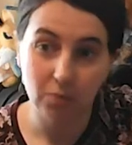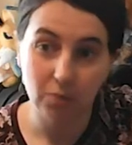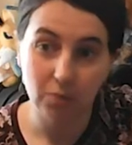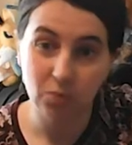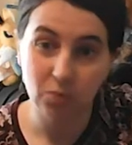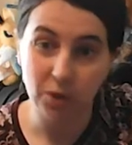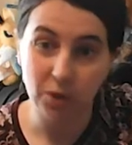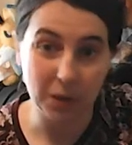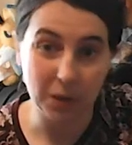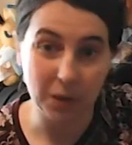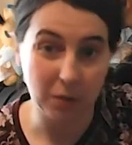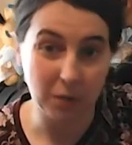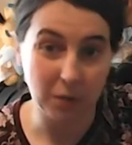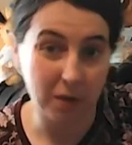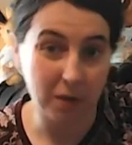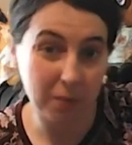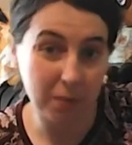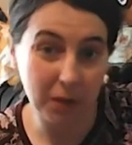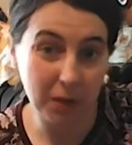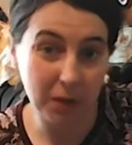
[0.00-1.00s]
just so I
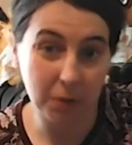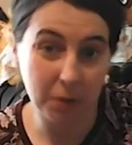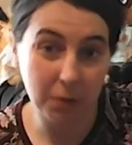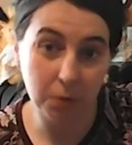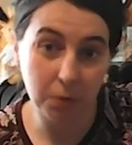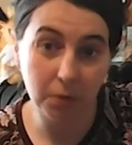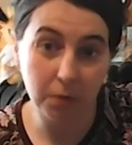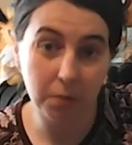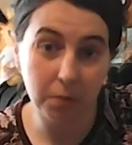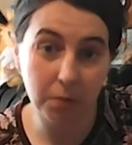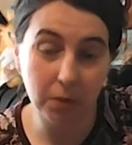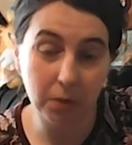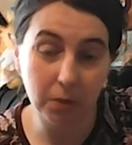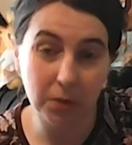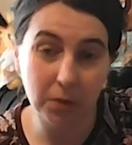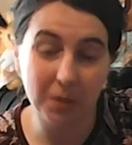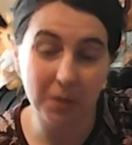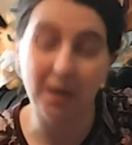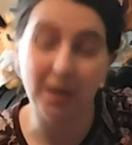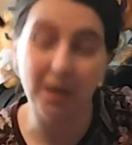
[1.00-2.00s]
can buy some more
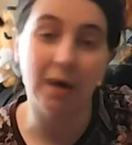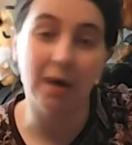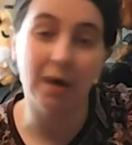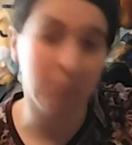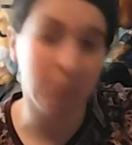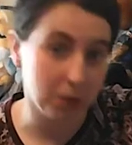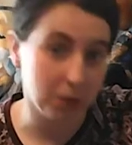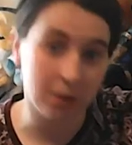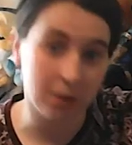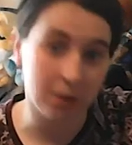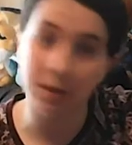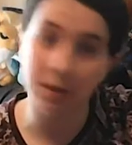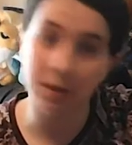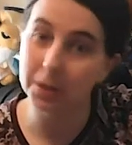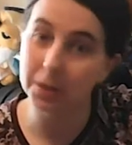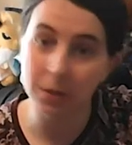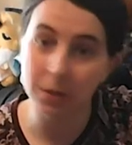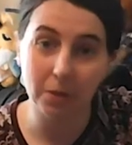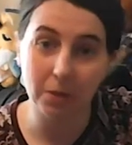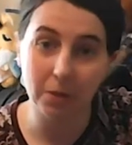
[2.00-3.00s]
unboxed. No, I'm joking.
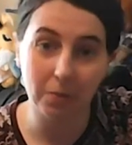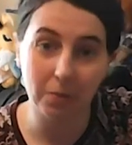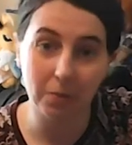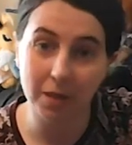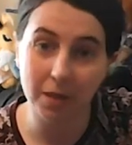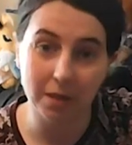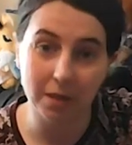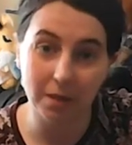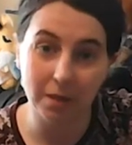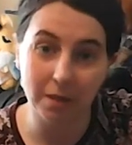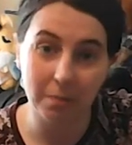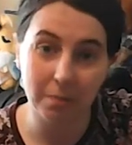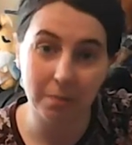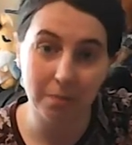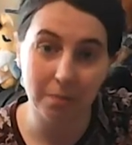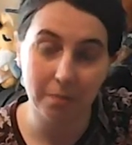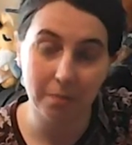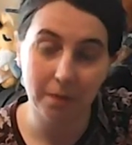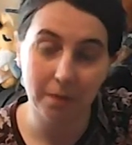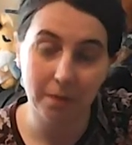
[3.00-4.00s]
Just so that
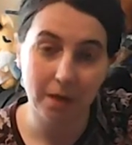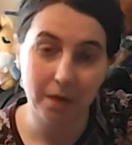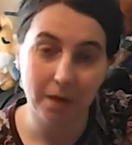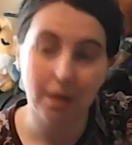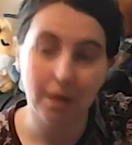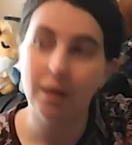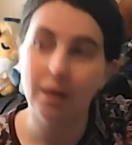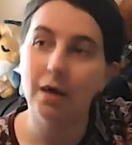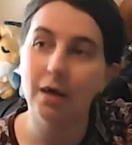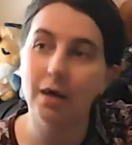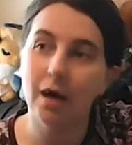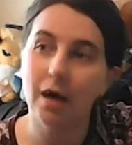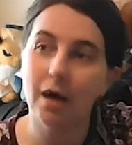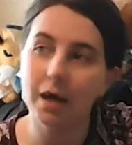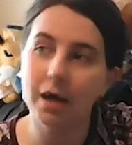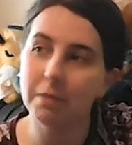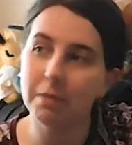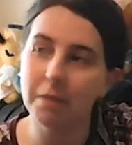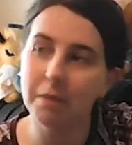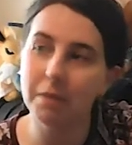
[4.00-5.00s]
I
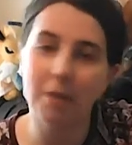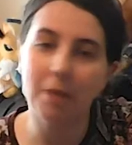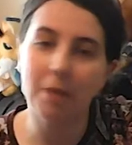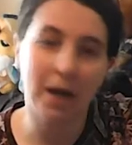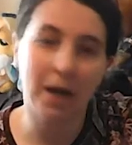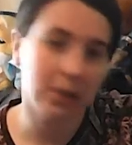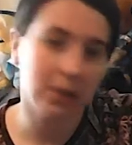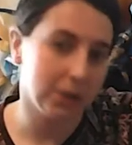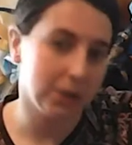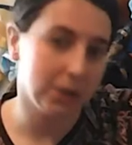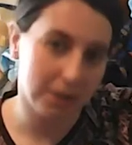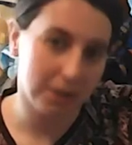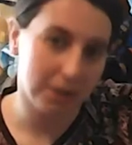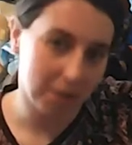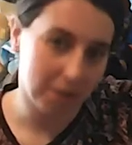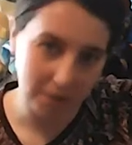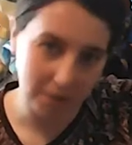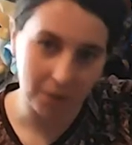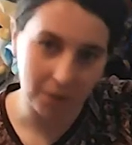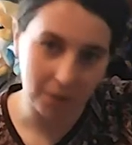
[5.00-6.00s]
can be passionate
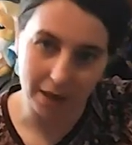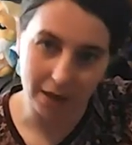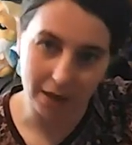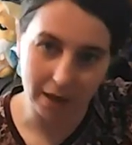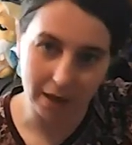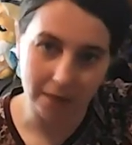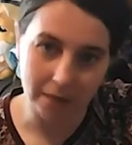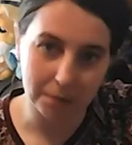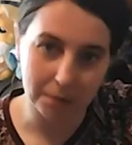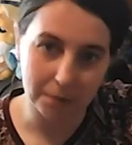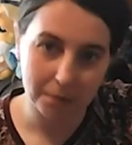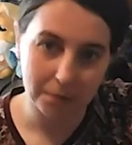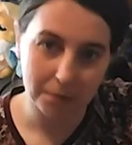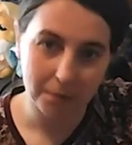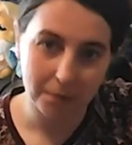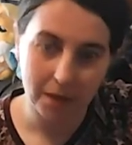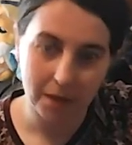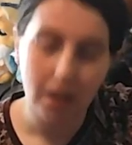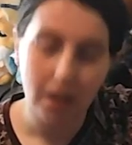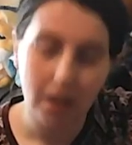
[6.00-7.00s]
about what I love.
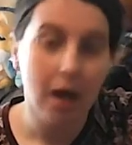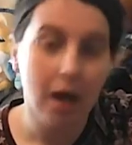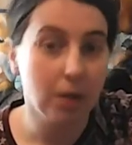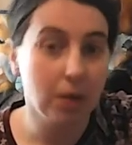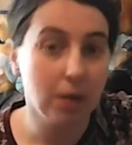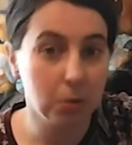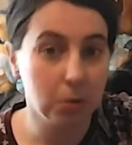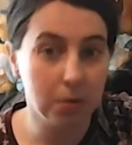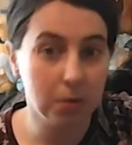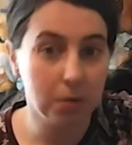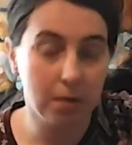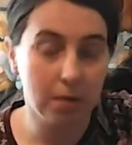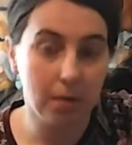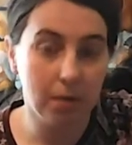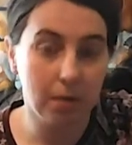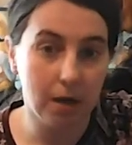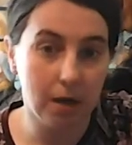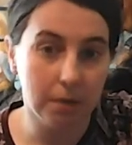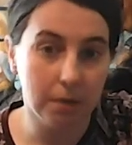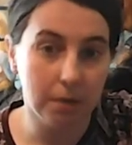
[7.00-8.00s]
And talking of
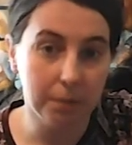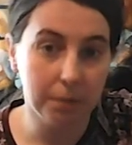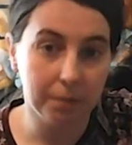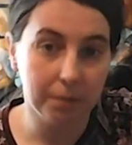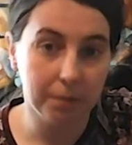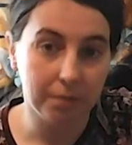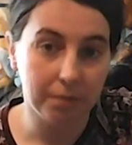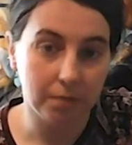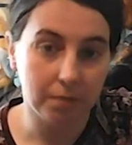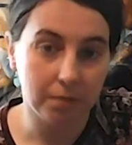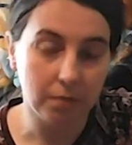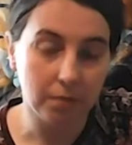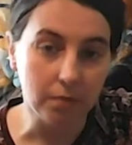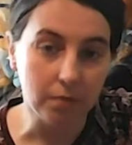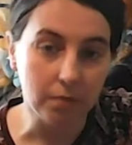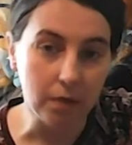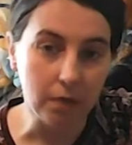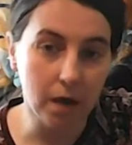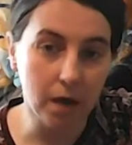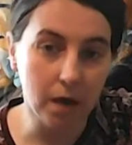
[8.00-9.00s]
love,
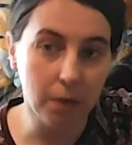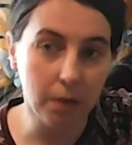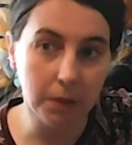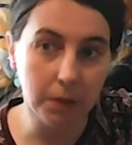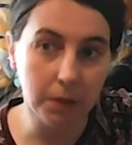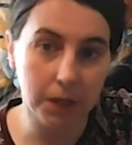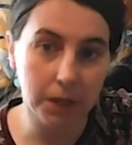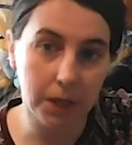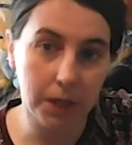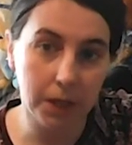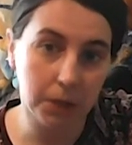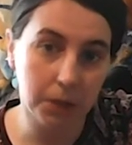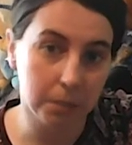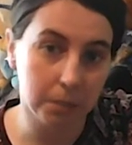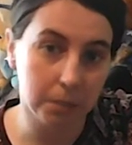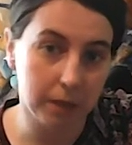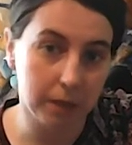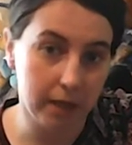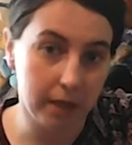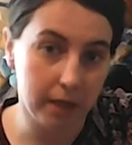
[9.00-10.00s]
I went to
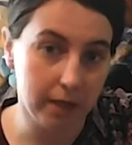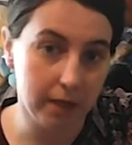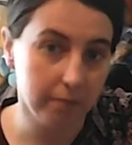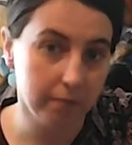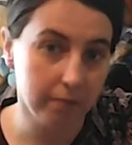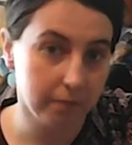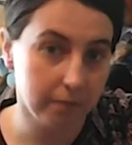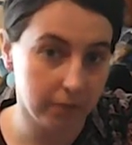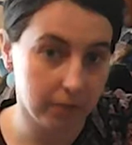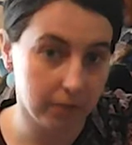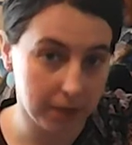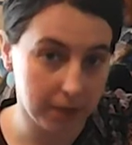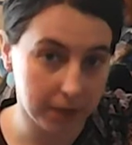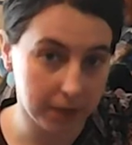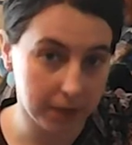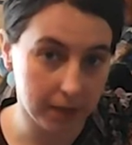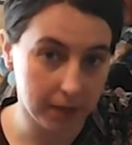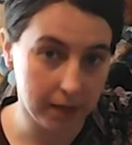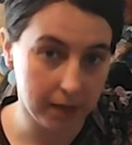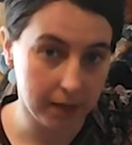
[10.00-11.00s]
HMV
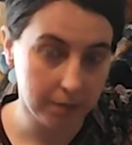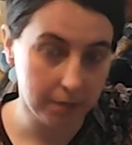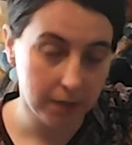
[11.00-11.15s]
recently,